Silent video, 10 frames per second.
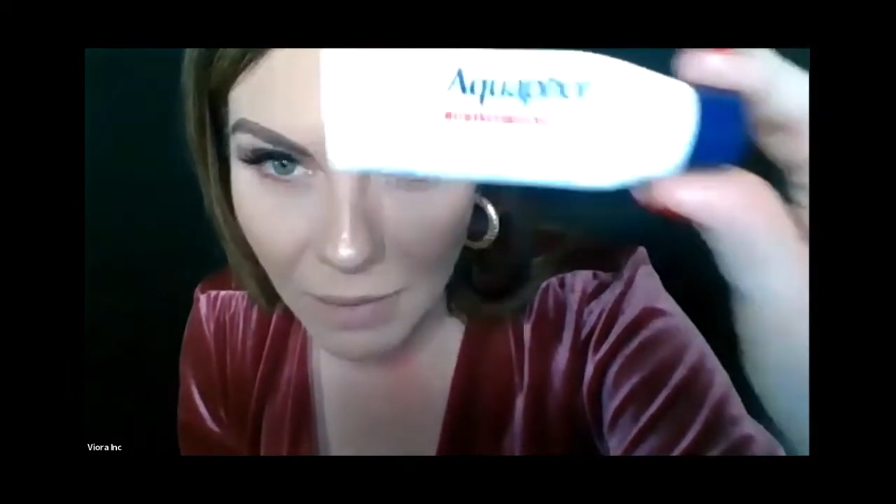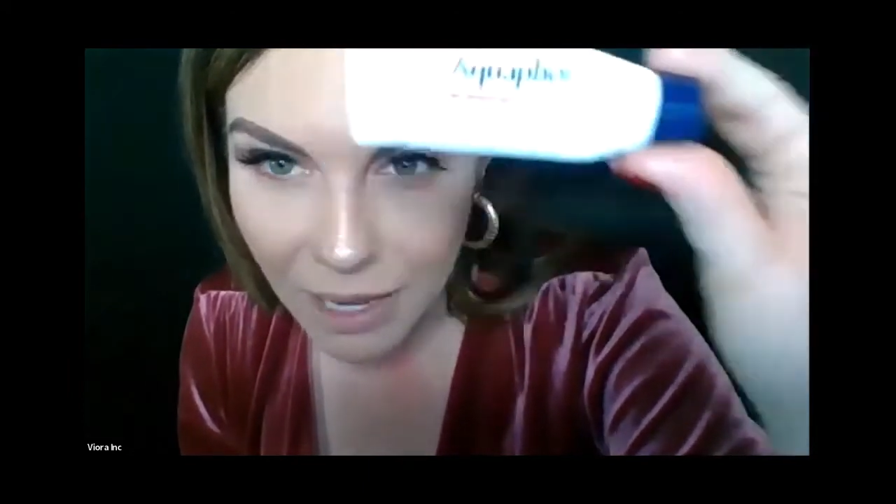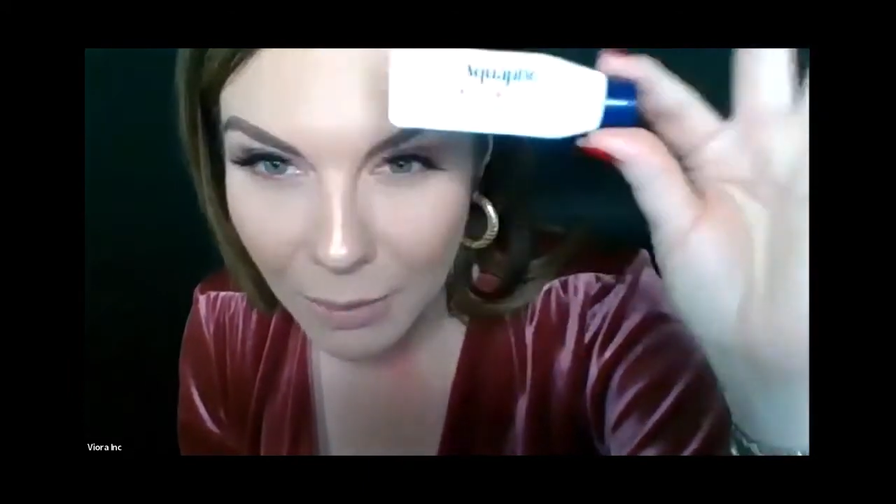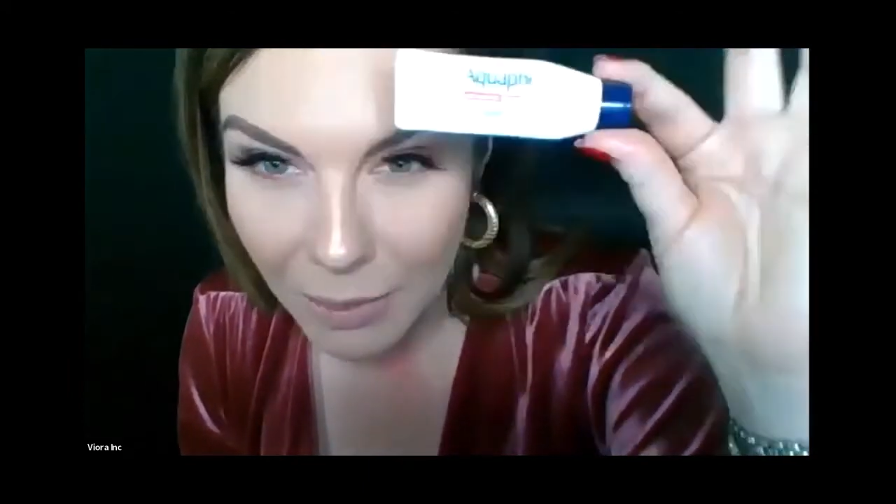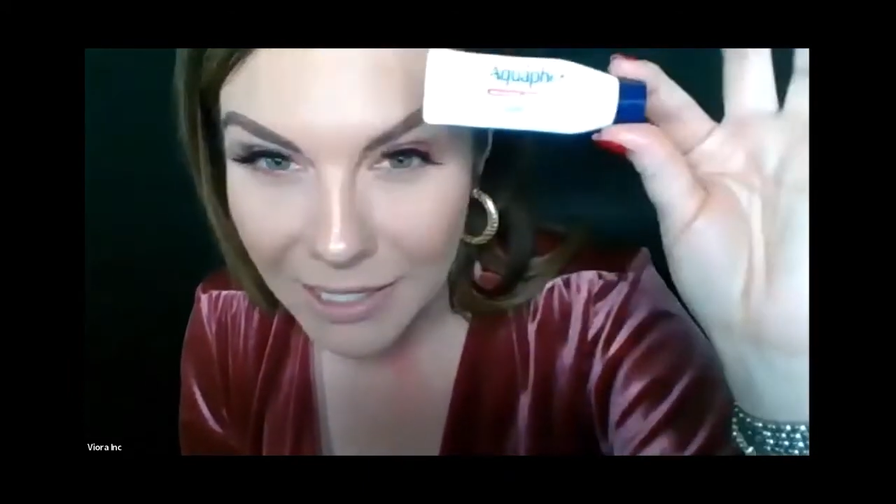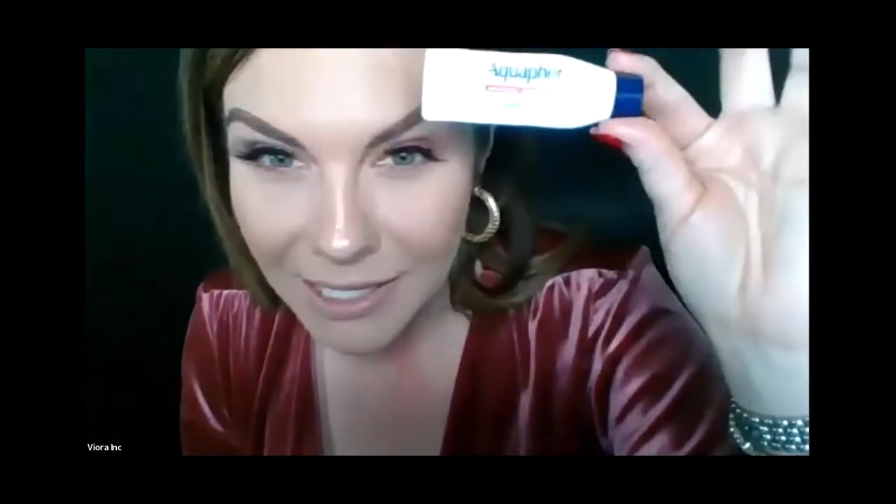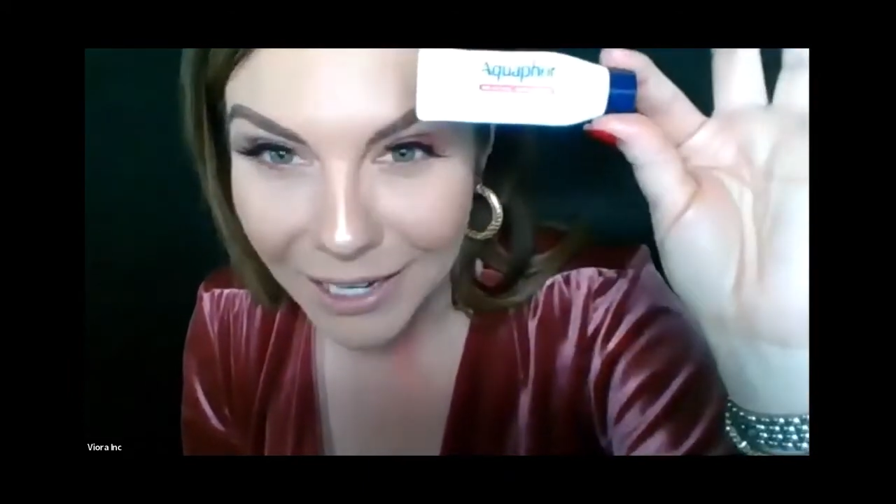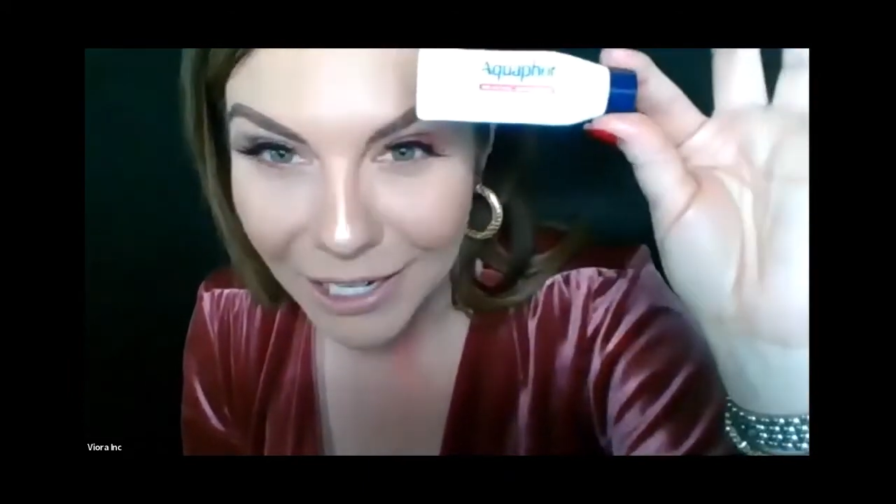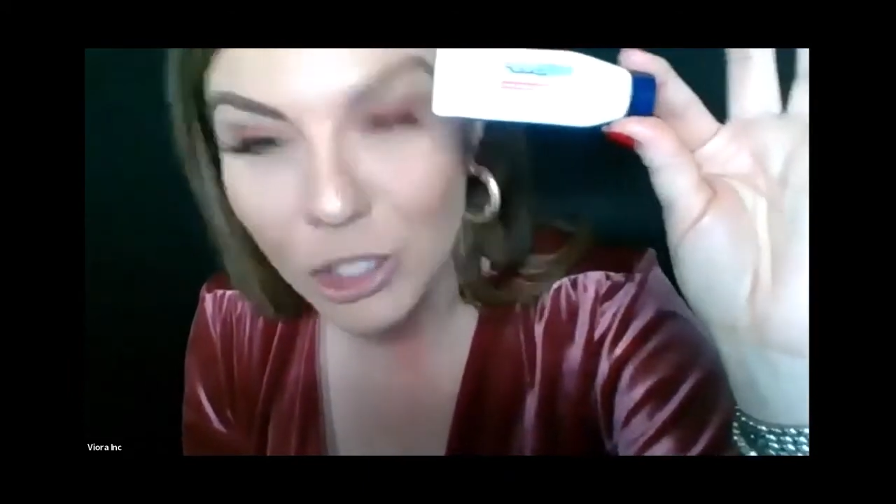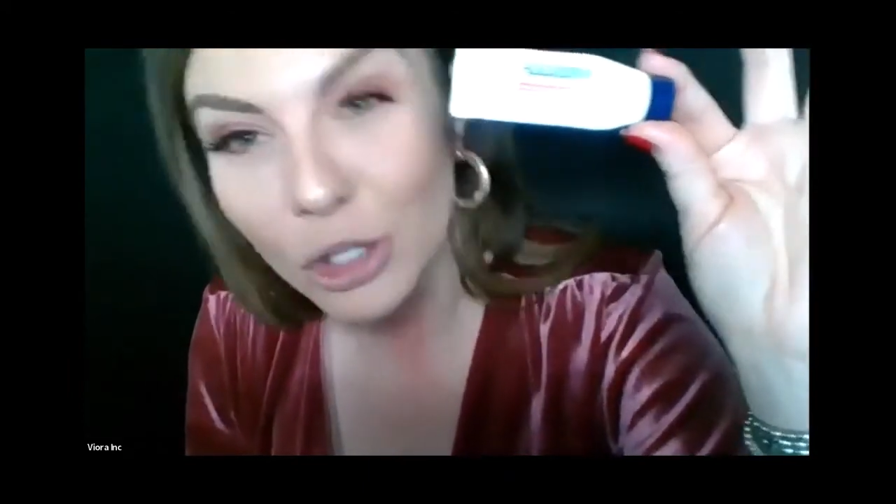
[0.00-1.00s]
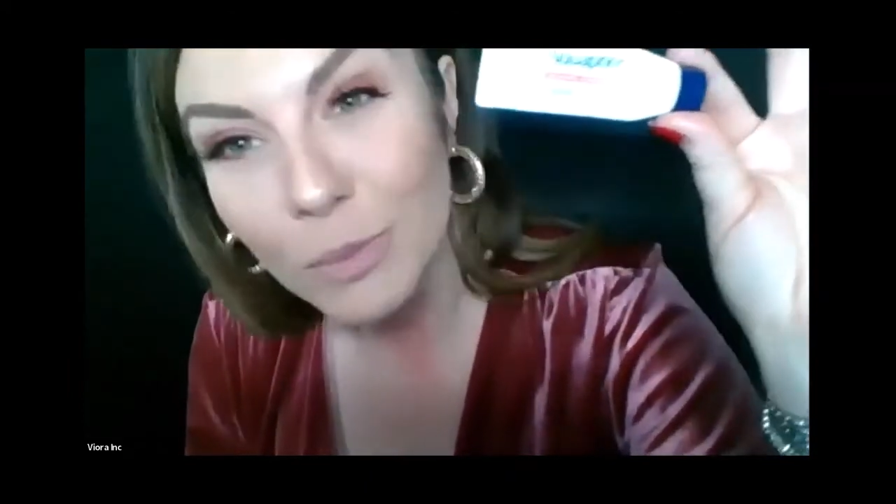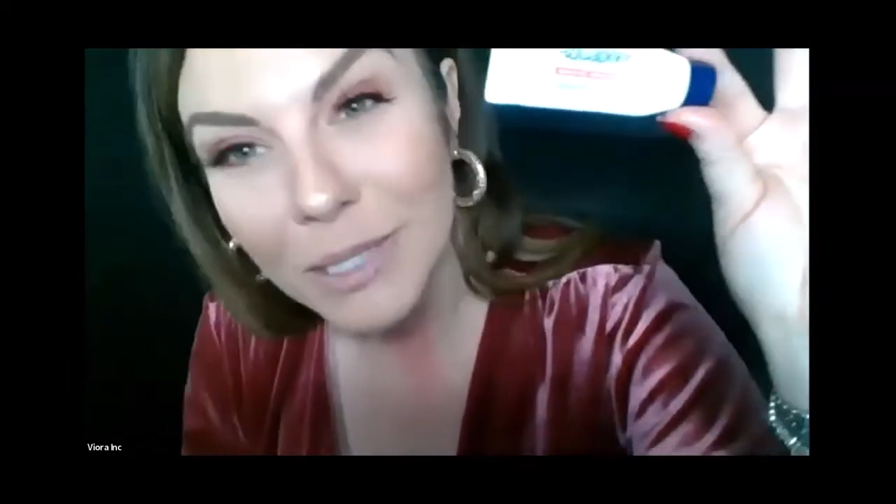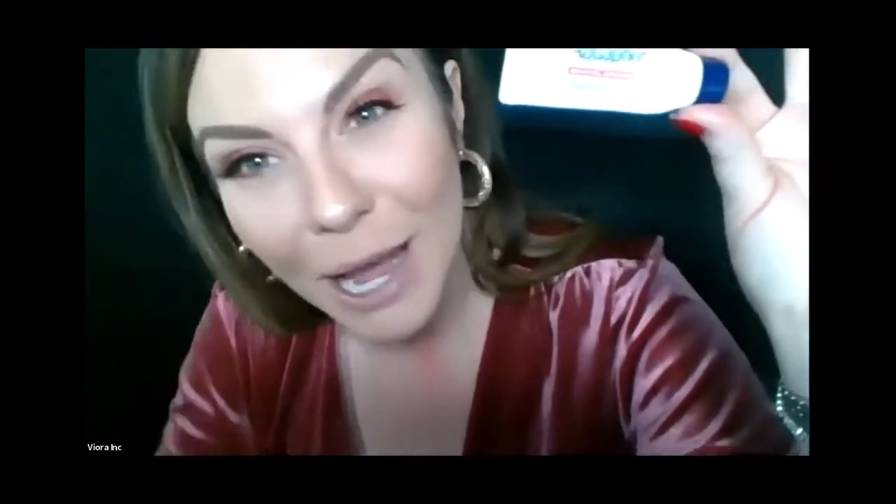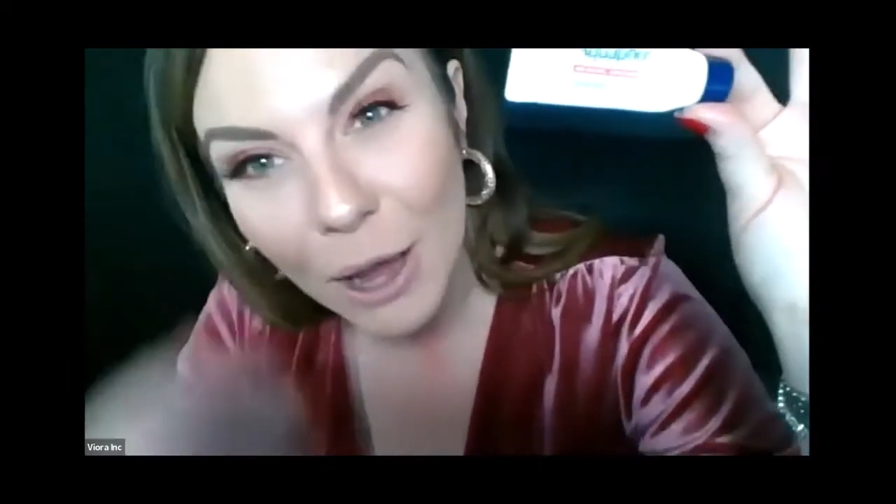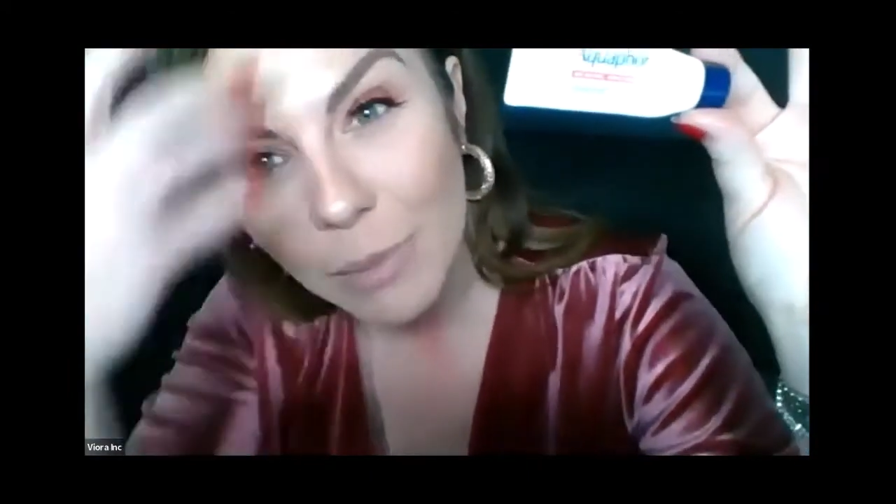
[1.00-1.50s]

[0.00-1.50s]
make them in these tiny tubes now,